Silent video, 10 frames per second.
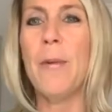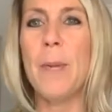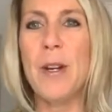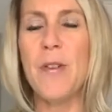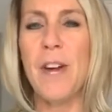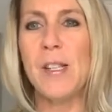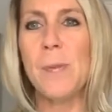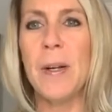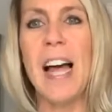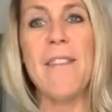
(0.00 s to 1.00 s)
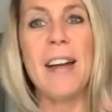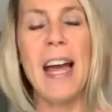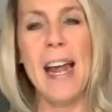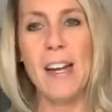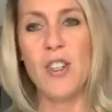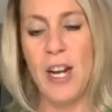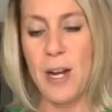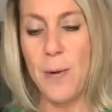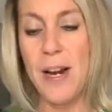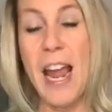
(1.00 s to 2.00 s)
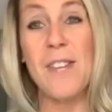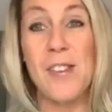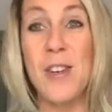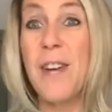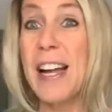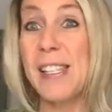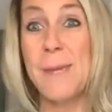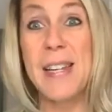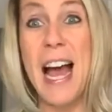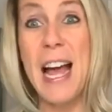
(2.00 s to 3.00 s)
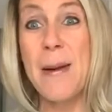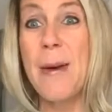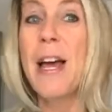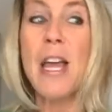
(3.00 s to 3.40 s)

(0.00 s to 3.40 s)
when we do Facebook Live again on January eighth. So you've got some time.